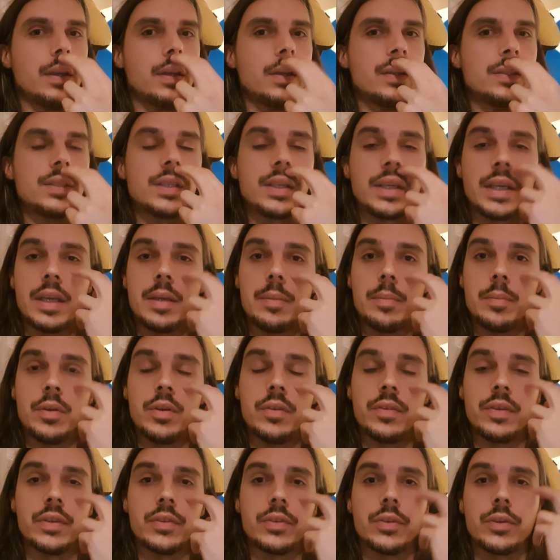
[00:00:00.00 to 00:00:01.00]
to keep
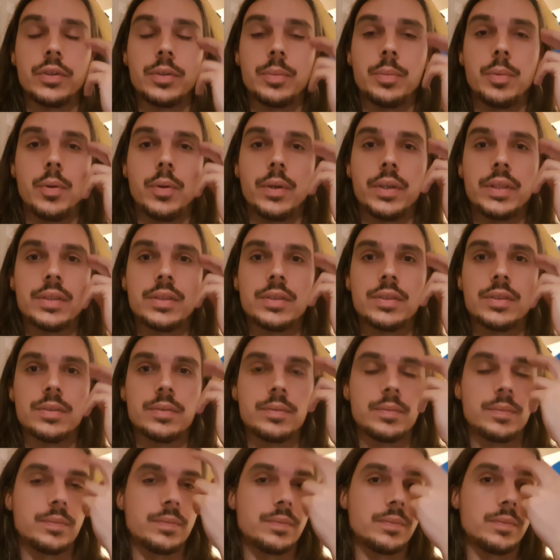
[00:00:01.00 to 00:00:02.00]
moving through the points,
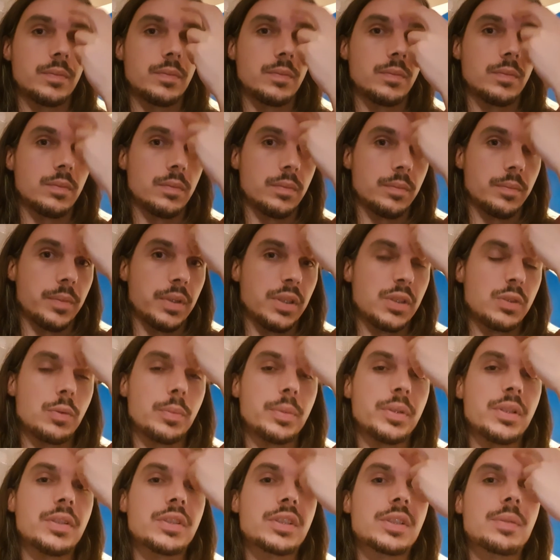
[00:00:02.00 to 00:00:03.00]
because we'll be
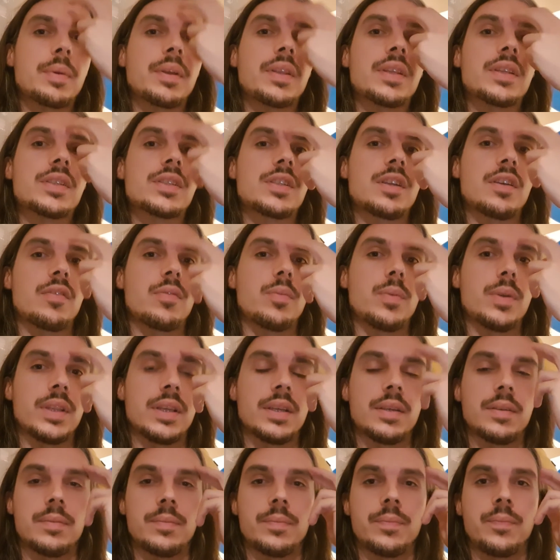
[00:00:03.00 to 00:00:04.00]
doing some other stuff with
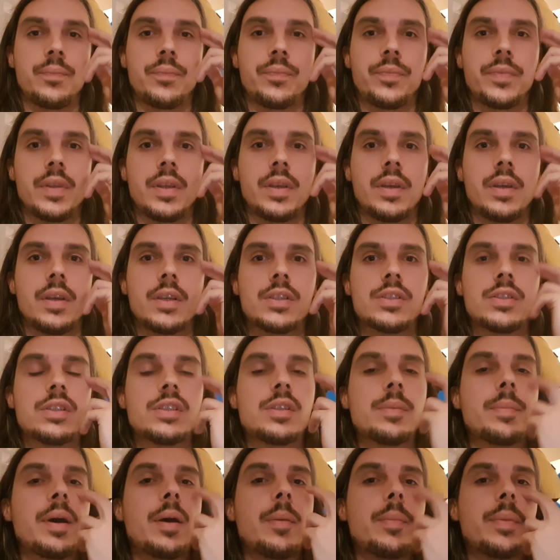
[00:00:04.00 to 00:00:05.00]
it. So it's
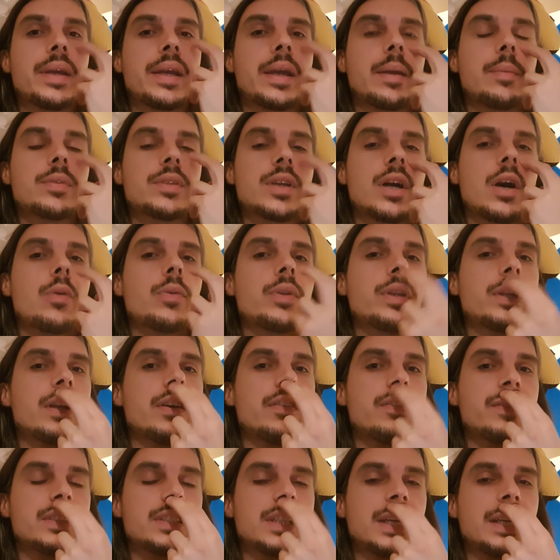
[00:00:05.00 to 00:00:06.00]
about being able to hold
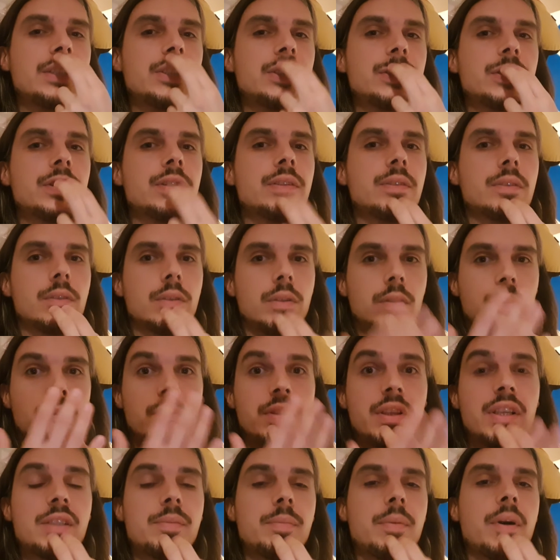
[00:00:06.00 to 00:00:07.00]
enough attention on
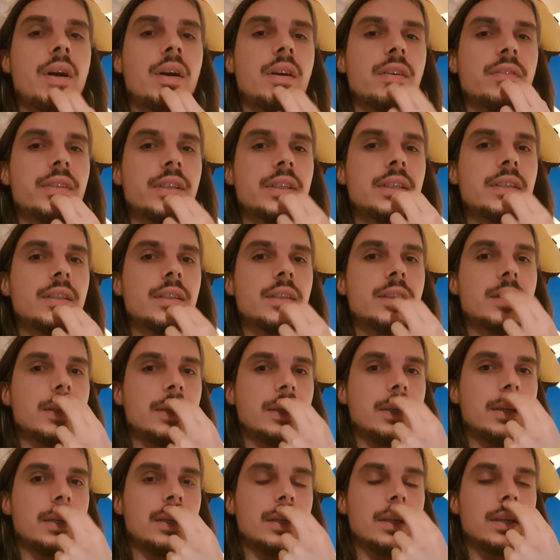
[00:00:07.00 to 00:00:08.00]
this part of it
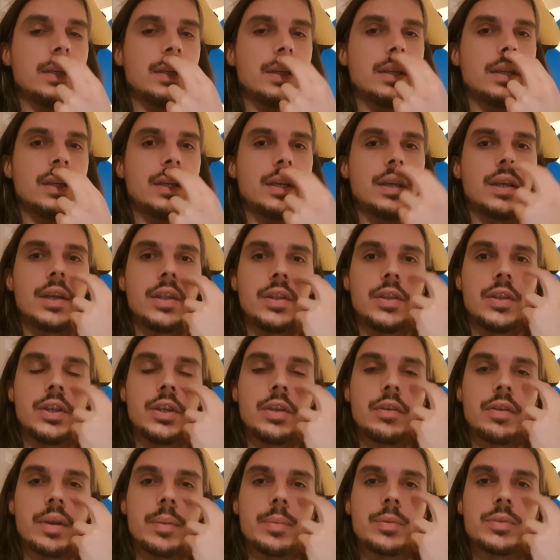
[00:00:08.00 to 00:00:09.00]
that
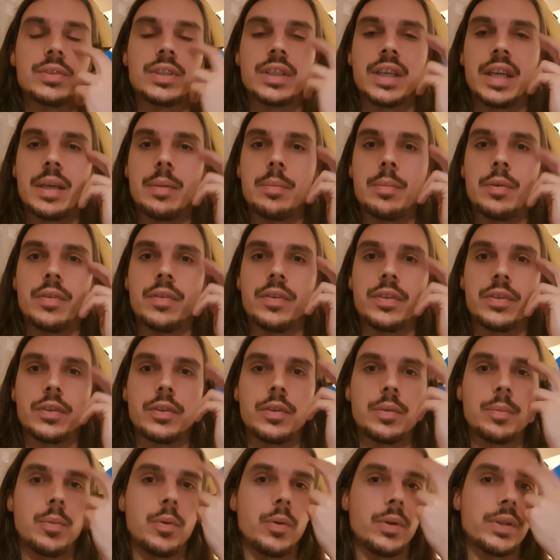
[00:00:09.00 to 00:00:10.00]
you're able to keep moving through the
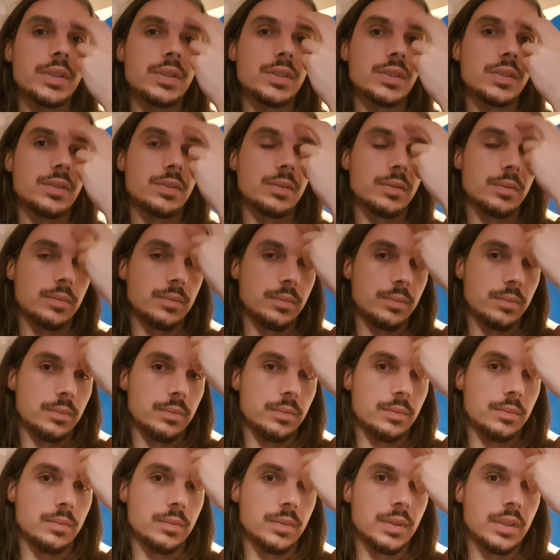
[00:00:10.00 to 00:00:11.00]
points.
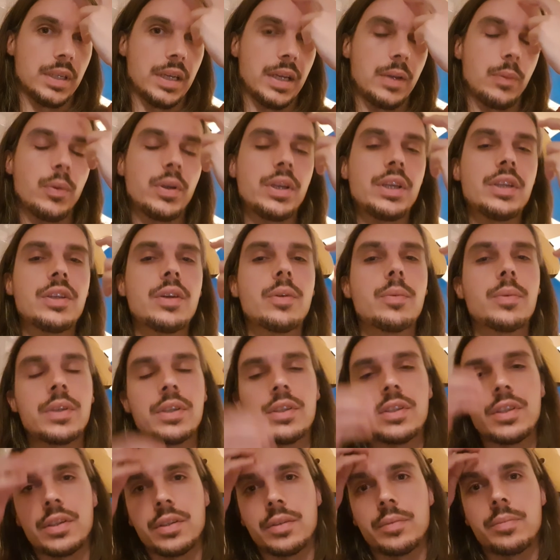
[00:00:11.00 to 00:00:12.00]
Okay, what you don't want
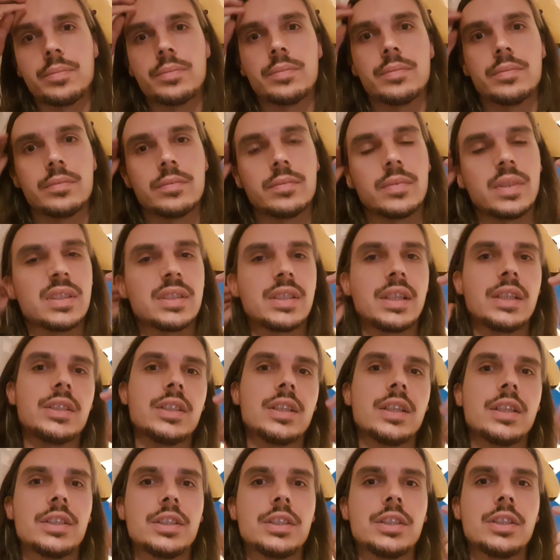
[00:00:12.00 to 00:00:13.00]
to do,
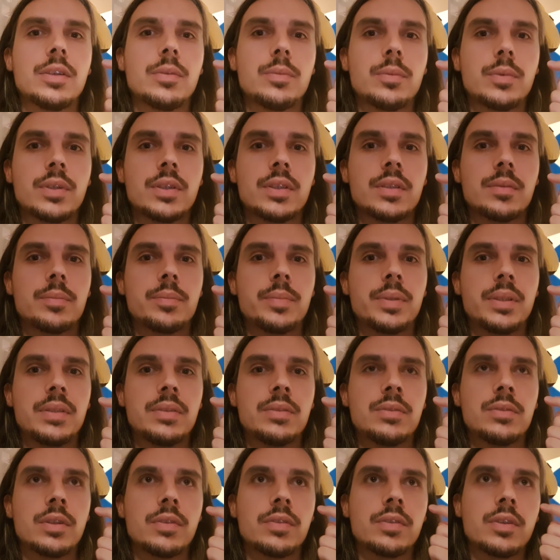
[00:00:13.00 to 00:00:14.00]
essentially, is you don't want to be
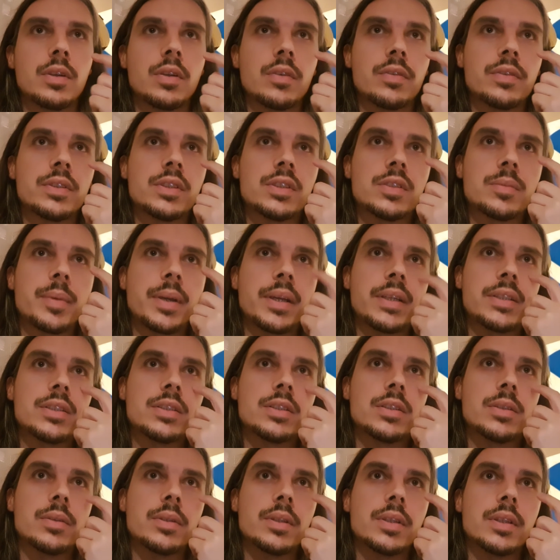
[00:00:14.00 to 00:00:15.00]
drifting off into space and
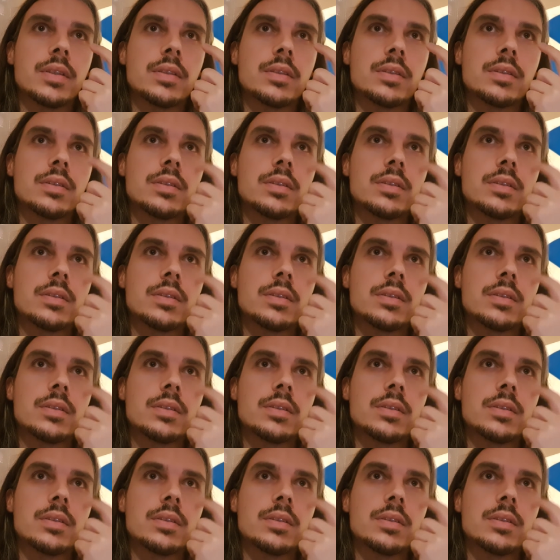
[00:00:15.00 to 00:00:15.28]
doing this,